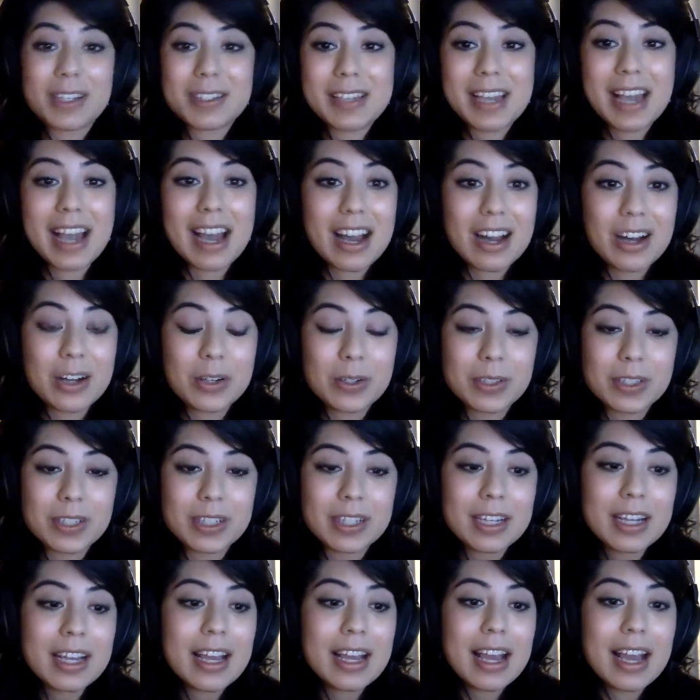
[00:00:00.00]
town.
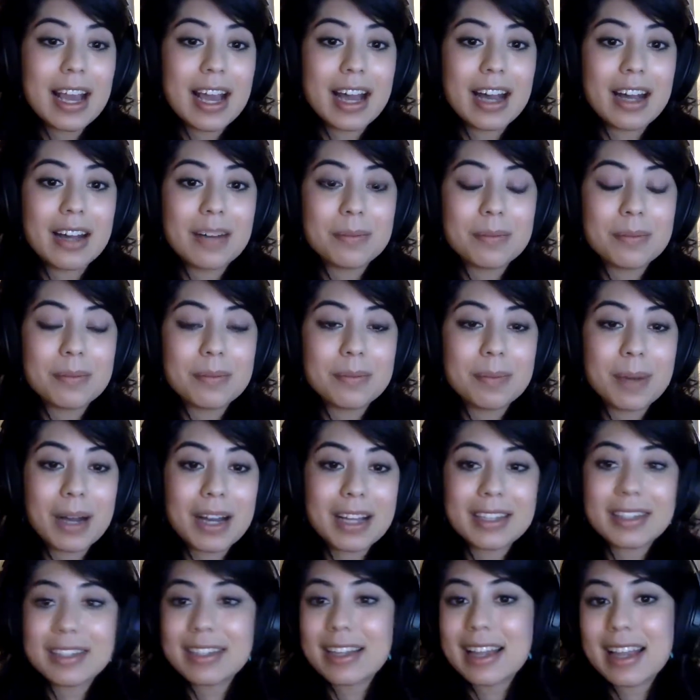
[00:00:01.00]

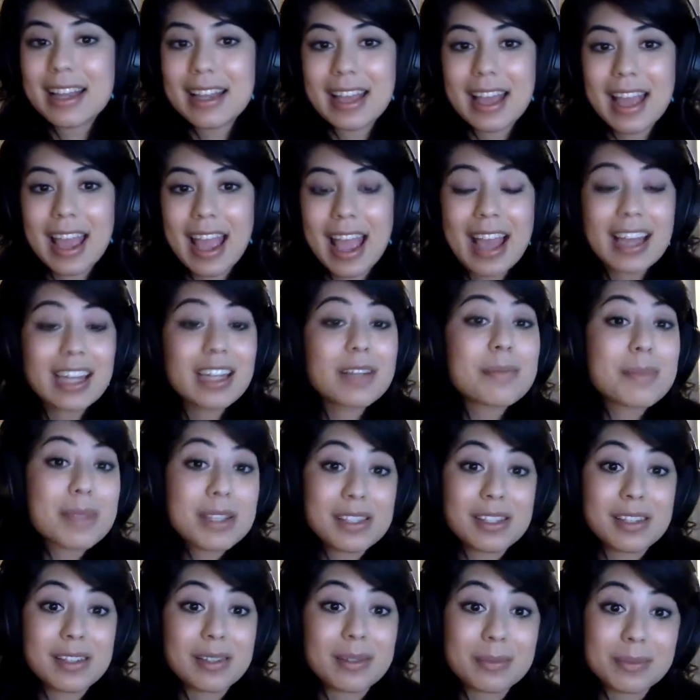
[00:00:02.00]
But
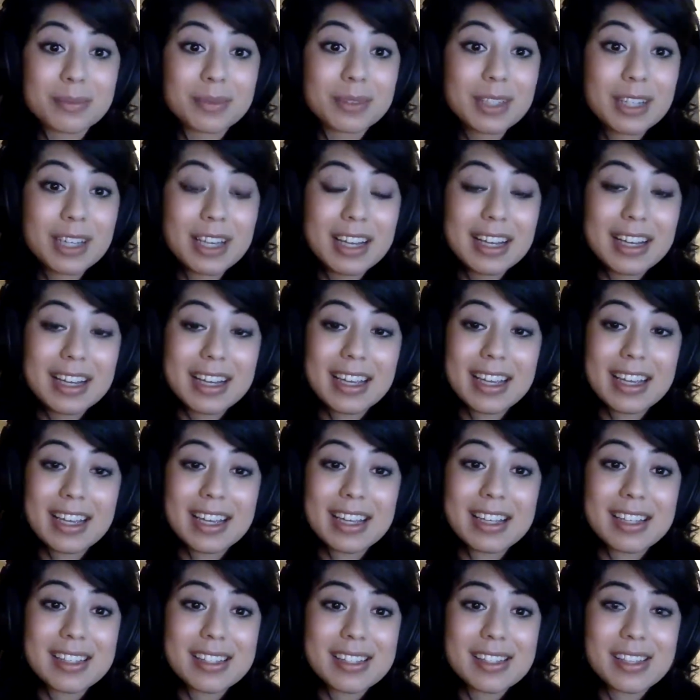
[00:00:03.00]
animism
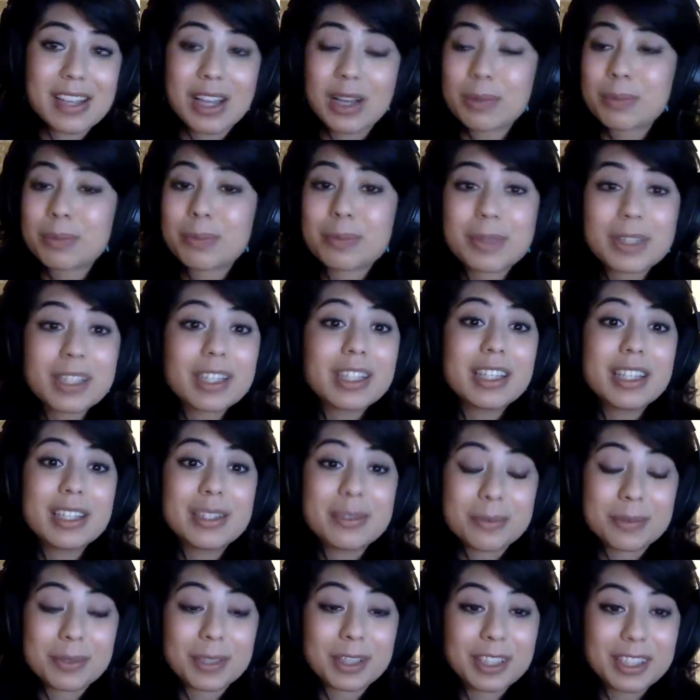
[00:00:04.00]
is a really,
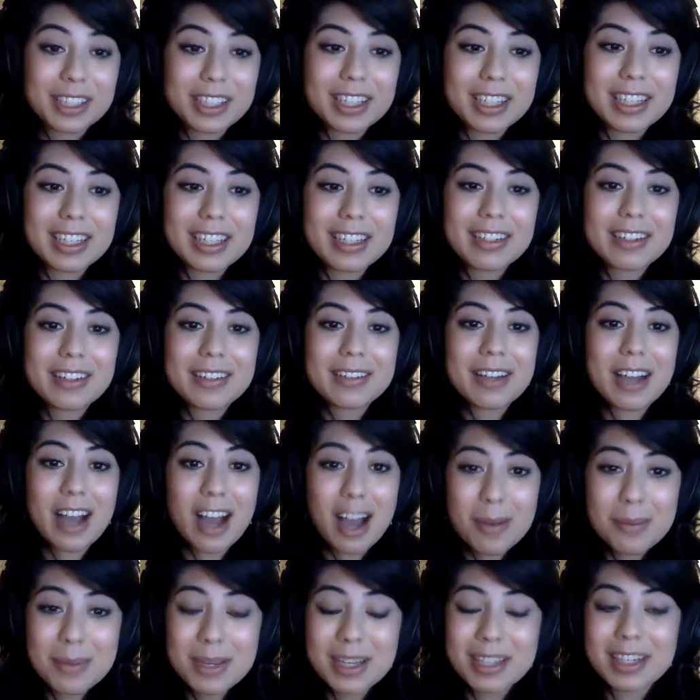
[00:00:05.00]
really
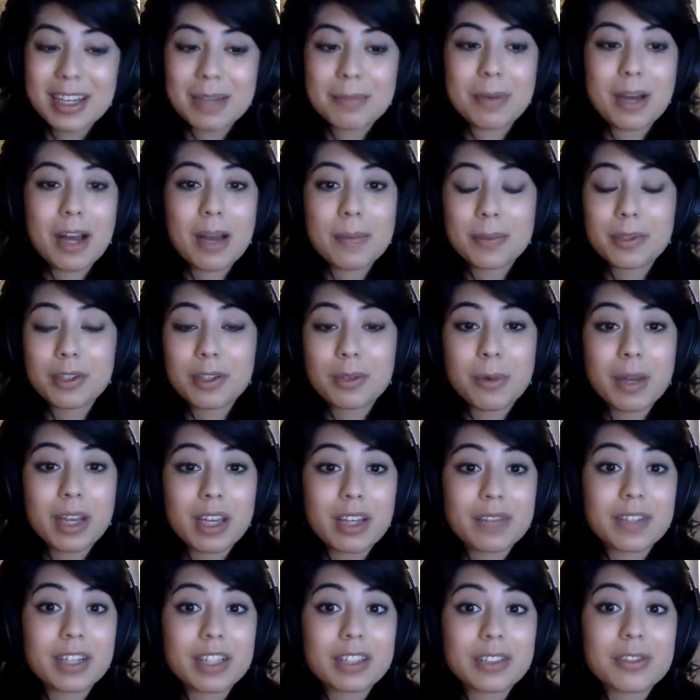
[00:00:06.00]
common and popular way
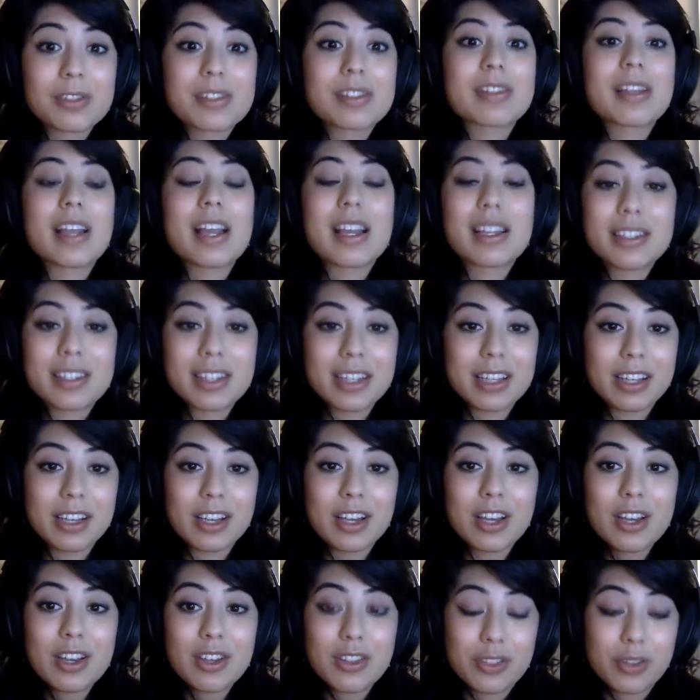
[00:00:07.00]
of understanding
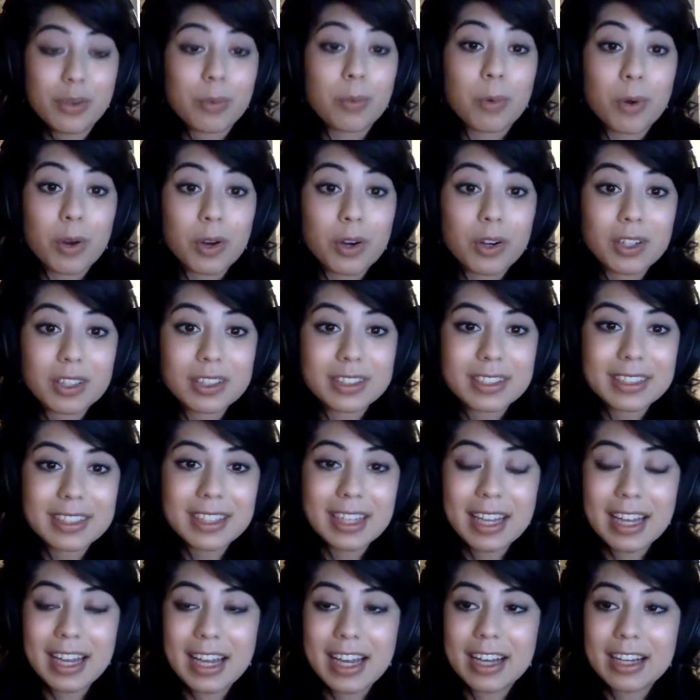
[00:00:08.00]
the world.
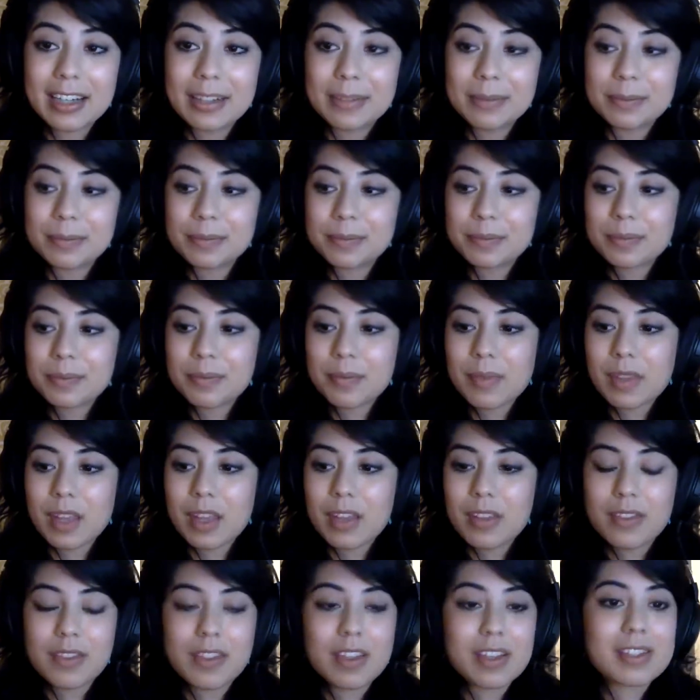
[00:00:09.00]

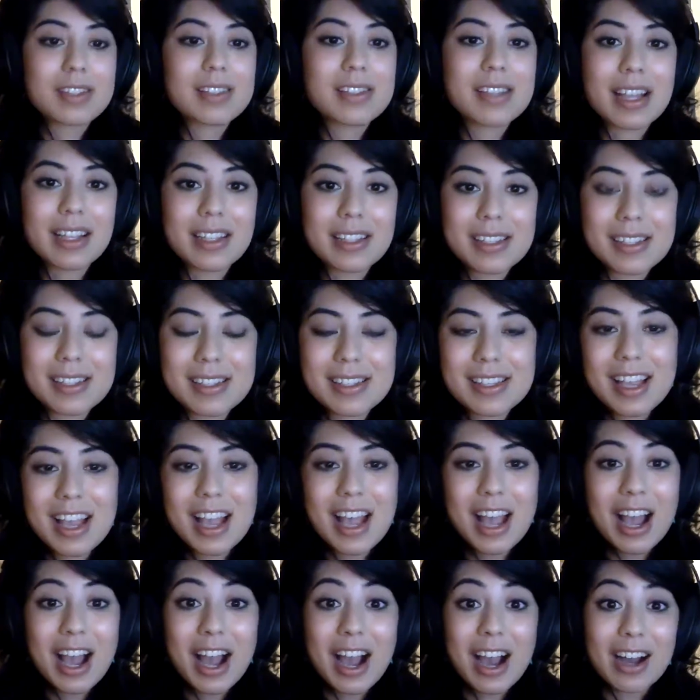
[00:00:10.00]
The sense
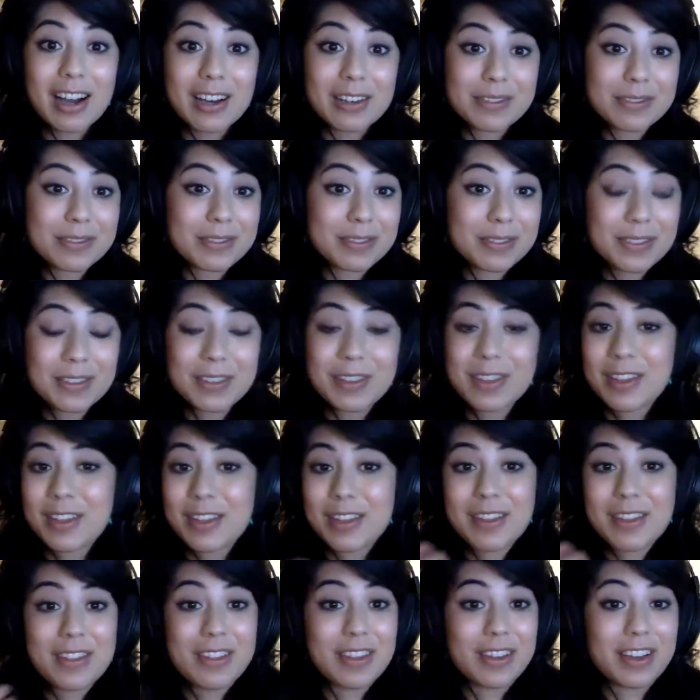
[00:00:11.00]
of
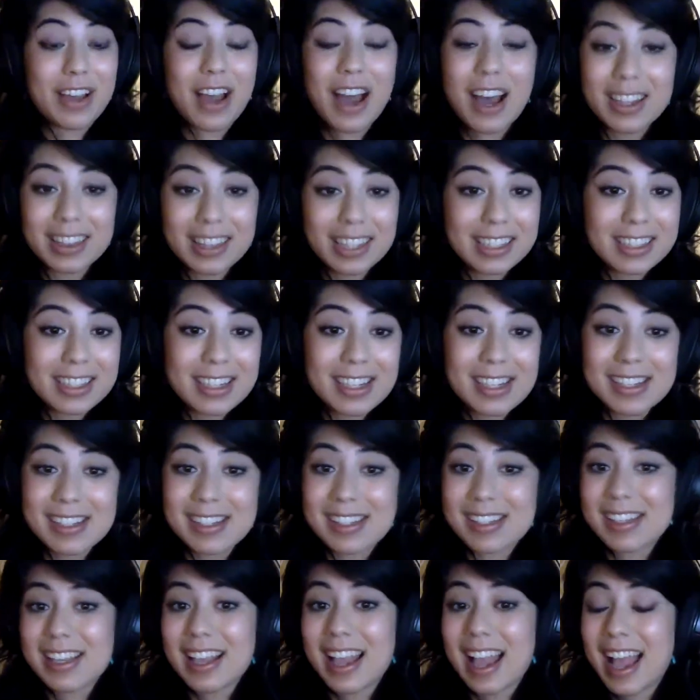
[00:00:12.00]
the
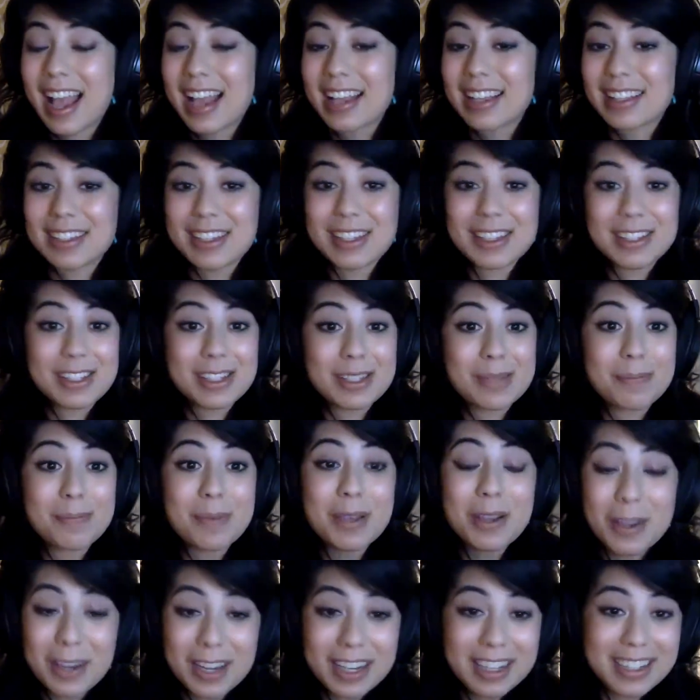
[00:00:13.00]
godliness and
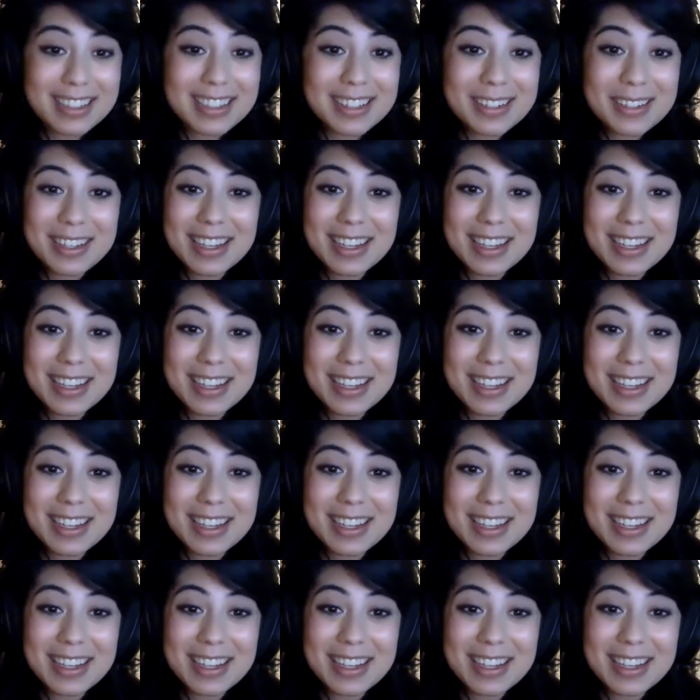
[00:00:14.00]
spirit